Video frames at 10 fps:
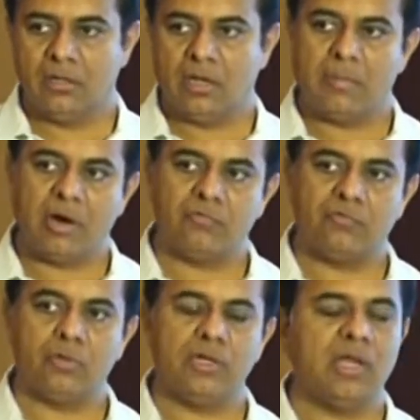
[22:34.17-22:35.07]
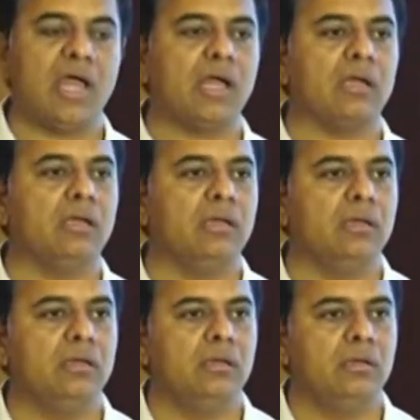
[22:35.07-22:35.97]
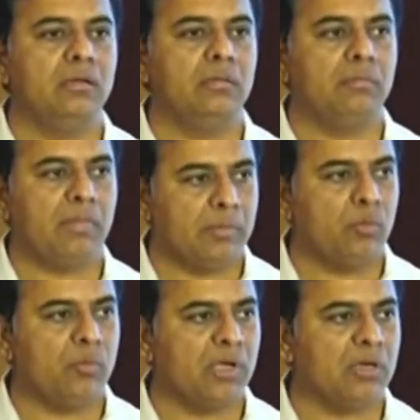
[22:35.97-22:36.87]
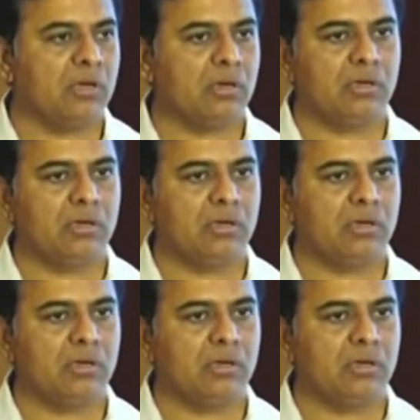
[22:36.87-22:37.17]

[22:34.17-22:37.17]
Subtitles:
about 14 lakh Mahbubnagar